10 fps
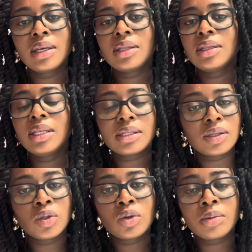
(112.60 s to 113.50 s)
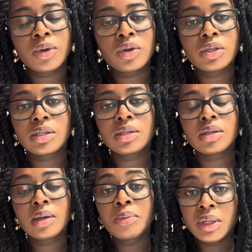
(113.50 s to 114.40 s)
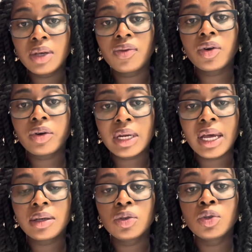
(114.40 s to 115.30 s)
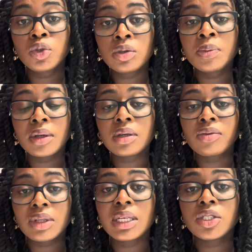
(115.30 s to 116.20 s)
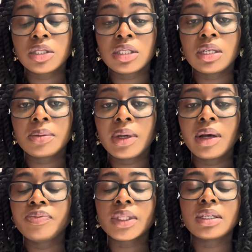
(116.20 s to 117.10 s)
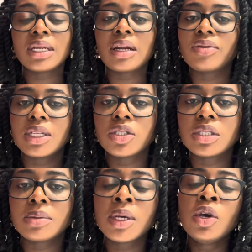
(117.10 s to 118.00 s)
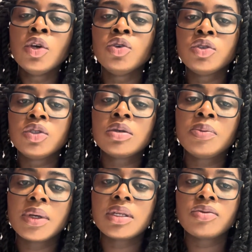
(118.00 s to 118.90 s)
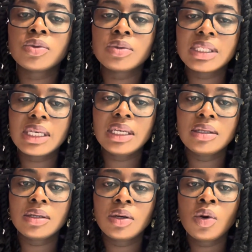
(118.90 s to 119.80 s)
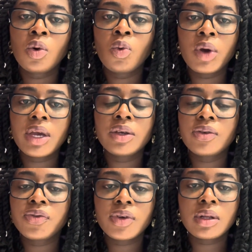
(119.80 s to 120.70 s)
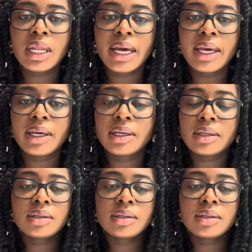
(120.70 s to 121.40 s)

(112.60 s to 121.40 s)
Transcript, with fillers: this is normal. Because believe it or not, you do build a relationship, um, not a relationship, you do build a routine where you feel like,